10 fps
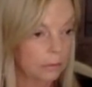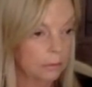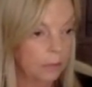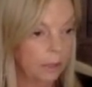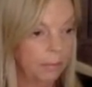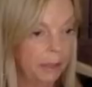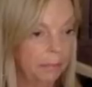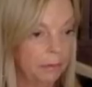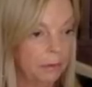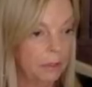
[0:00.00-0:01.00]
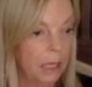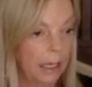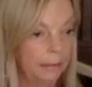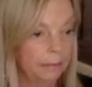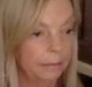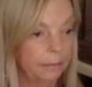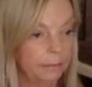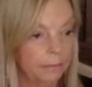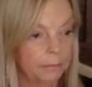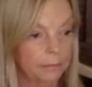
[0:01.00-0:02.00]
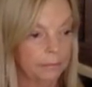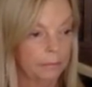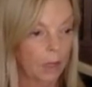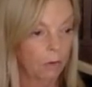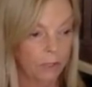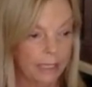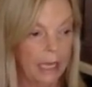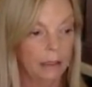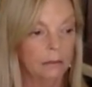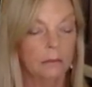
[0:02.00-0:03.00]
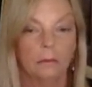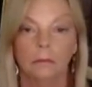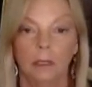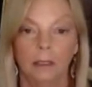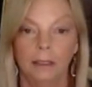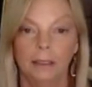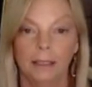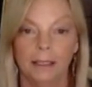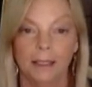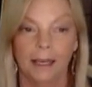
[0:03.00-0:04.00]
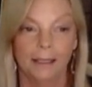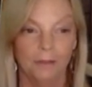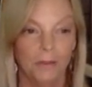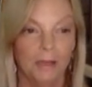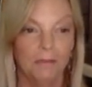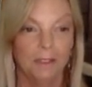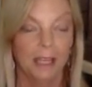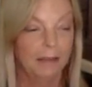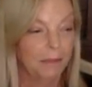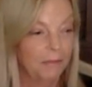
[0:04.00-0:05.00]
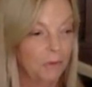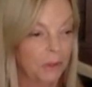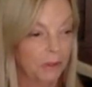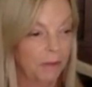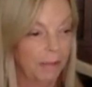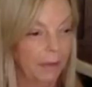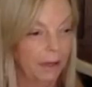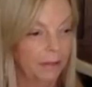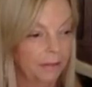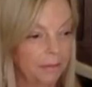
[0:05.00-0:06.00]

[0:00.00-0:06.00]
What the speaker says: red people resign? Will they resign before November?